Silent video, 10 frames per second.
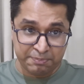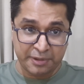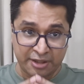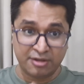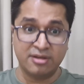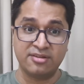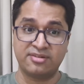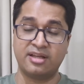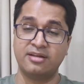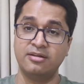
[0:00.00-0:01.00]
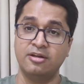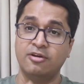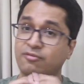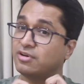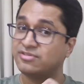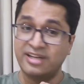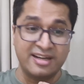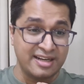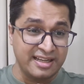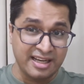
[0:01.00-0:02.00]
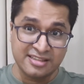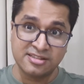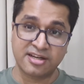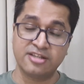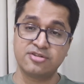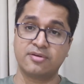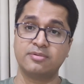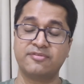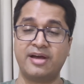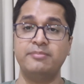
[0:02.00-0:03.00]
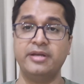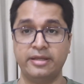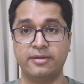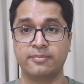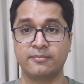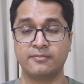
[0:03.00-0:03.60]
particular son was literally estranged from the family.